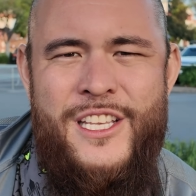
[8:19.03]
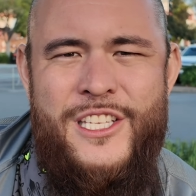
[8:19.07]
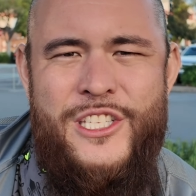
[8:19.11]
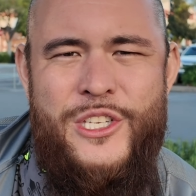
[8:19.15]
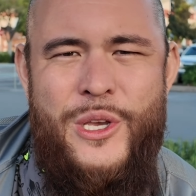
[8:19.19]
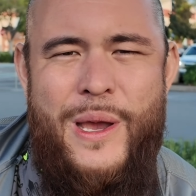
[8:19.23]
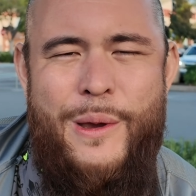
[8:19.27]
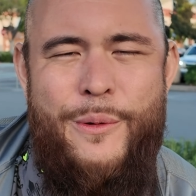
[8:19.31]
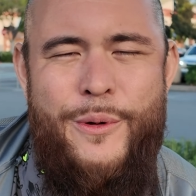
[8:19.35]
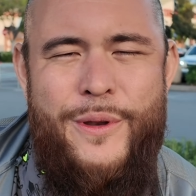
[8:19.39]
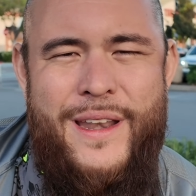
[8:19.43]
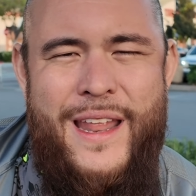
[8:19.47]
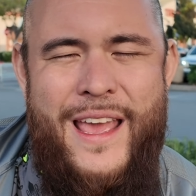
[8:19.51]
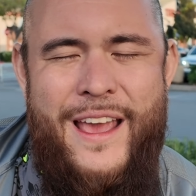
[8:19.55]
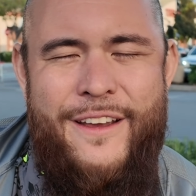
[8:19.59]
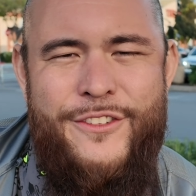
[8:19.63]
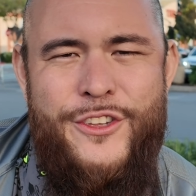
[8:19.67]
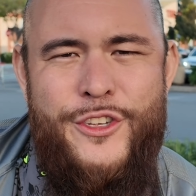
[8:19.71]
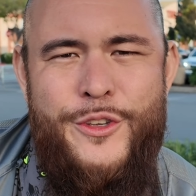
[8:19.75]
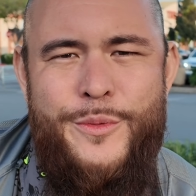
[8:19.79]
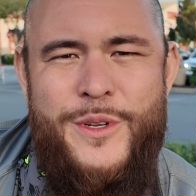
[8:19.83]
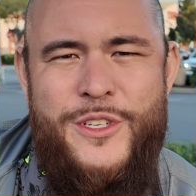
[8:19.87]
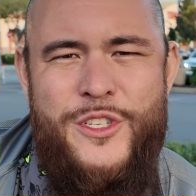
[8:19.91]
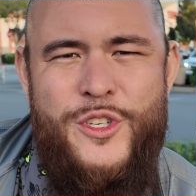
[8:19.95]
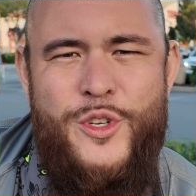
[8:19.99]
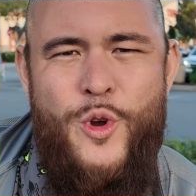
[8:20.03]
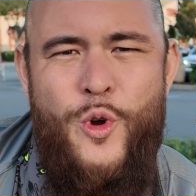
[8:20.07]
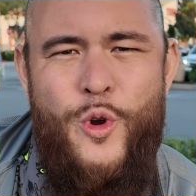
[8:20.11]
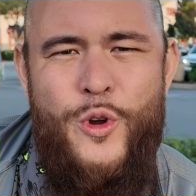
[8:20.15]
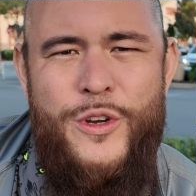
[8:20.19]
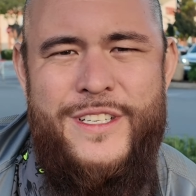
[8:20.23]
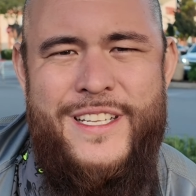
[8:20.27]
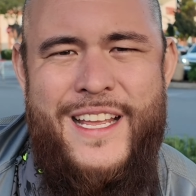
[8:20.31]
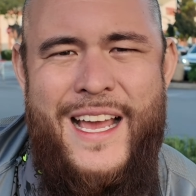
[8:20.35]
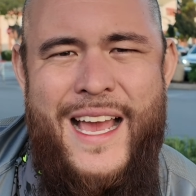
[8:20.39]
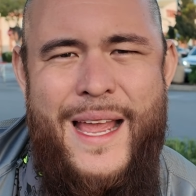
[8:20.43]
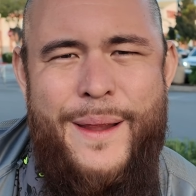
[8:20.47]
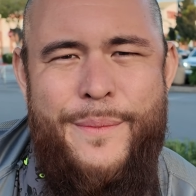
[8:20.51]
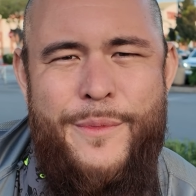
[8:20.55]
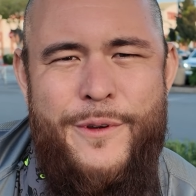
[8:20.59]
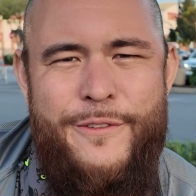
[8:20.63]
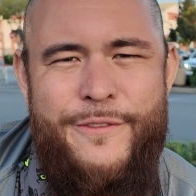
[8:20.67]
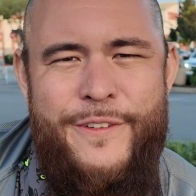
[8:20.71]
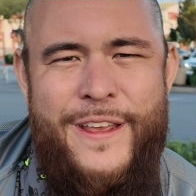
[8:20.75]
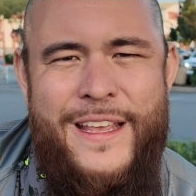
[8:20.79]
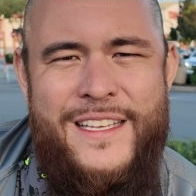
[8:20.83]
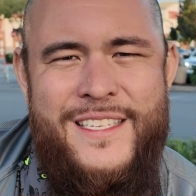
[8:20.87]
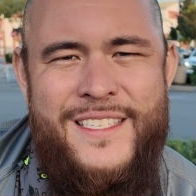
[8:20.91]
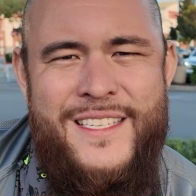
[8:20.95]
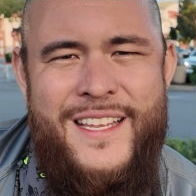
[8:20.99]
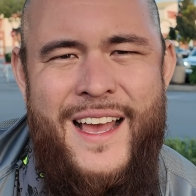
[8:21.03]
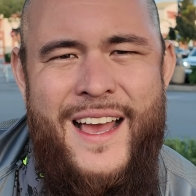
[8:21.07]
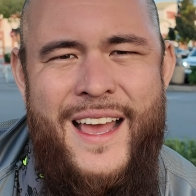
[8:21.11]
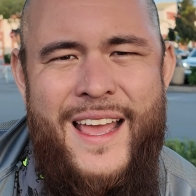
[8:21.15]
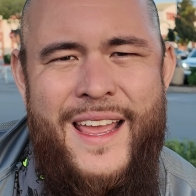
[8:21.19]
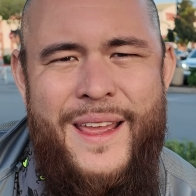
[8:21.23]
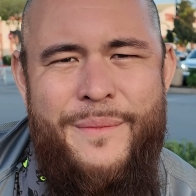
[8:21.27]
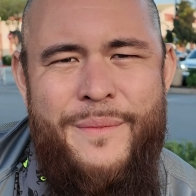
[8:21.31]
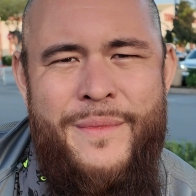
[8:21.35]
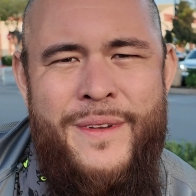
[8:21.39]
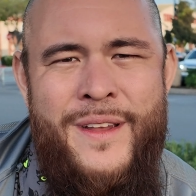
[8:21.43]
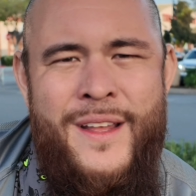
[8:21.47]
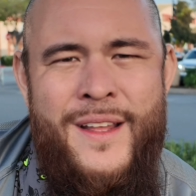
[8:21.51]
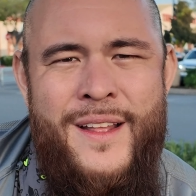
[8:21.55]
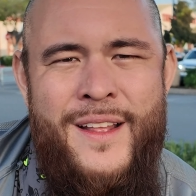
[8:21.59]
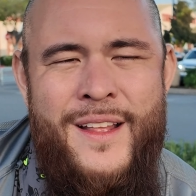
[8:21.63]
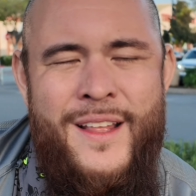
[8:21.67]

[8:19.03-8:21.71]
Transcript: so I wouldn't have too much court time or FaceTime,